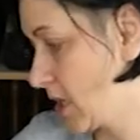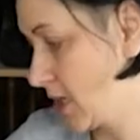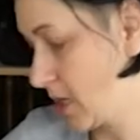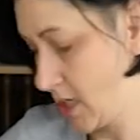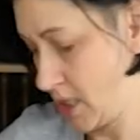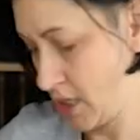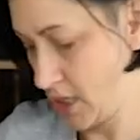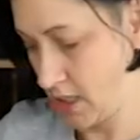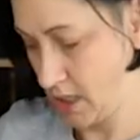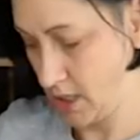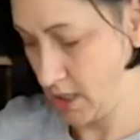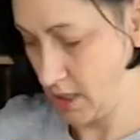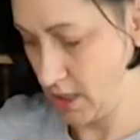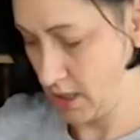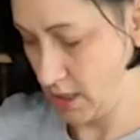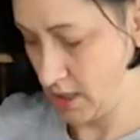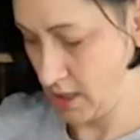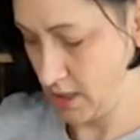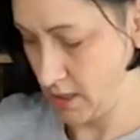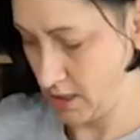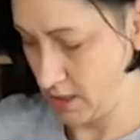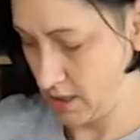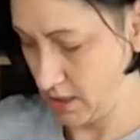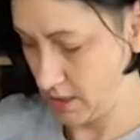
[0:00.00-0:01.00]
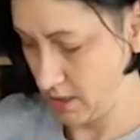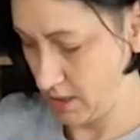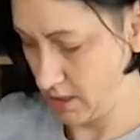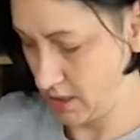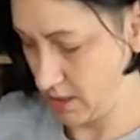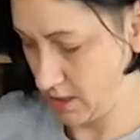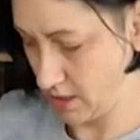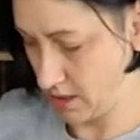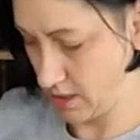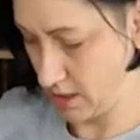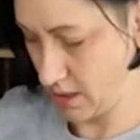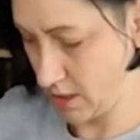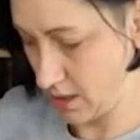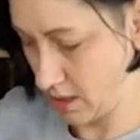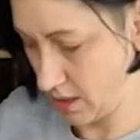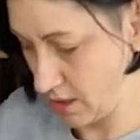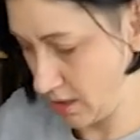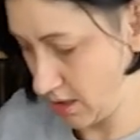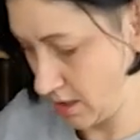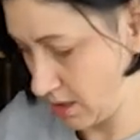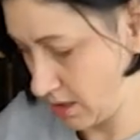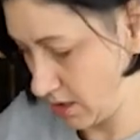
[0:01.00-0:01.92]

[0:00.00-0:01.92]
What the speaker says: (no one is talking)